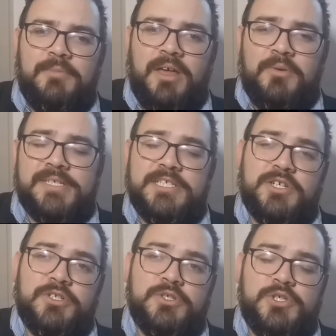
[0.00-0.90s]
otherwise he's
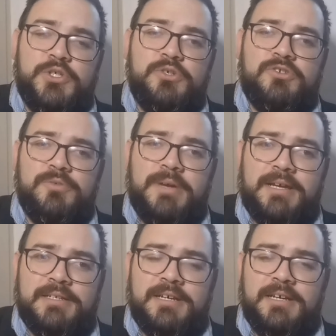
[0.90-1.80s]
going to sue Drew
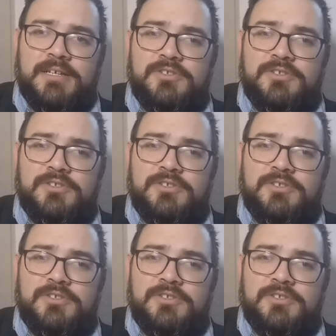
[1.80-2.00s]
McIntyre.